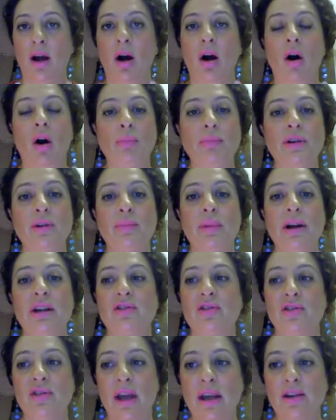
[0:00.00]

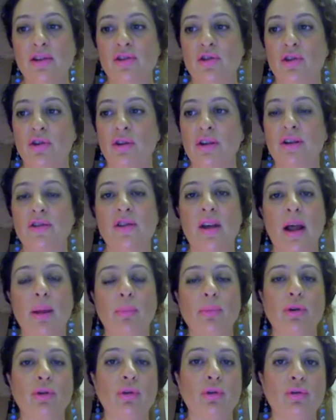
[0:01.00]
Optimization is
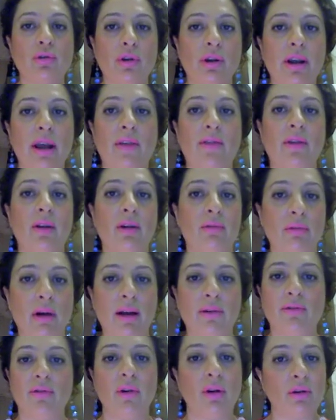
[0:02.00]
helping you to get the
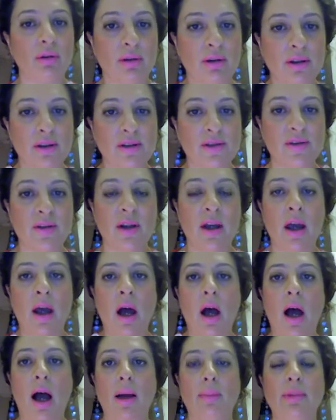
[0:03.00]
right followers.
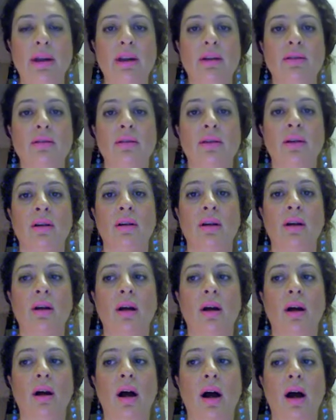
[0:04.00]
I mean,
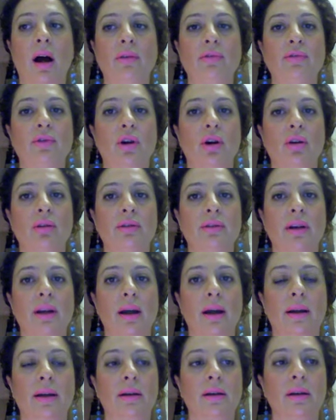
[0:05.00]
I've got
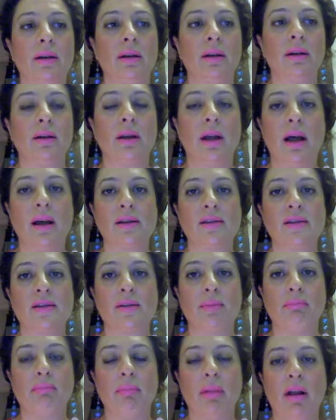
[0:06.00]
like
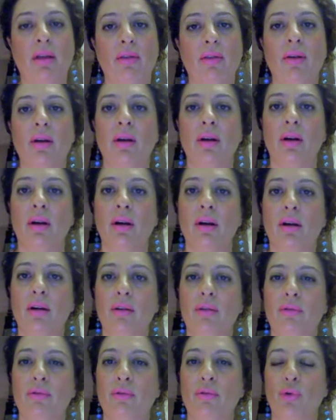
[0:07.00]
last month
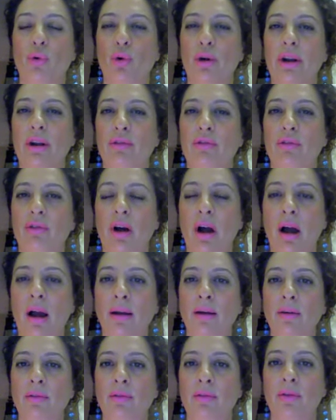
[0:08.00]

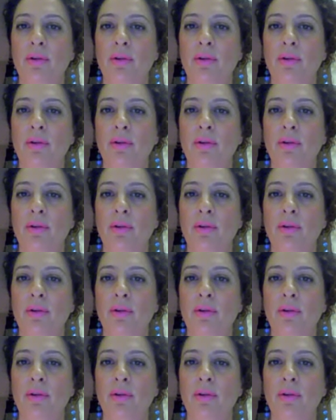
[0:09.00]
45,